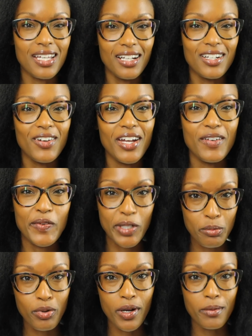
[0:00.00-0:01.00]
and I don't have
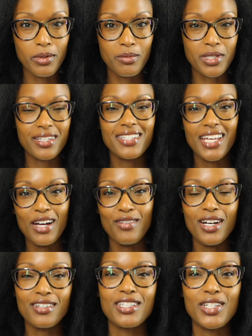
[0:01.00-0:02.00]
any problems because I've
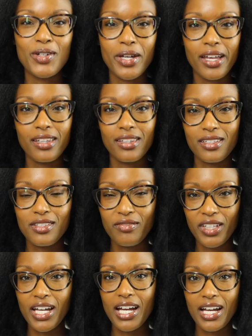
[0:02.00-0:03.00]
also had this
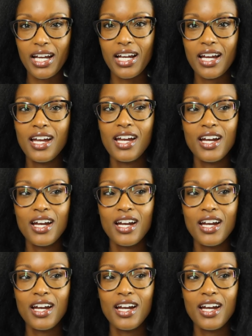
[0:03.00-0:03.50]
flat iron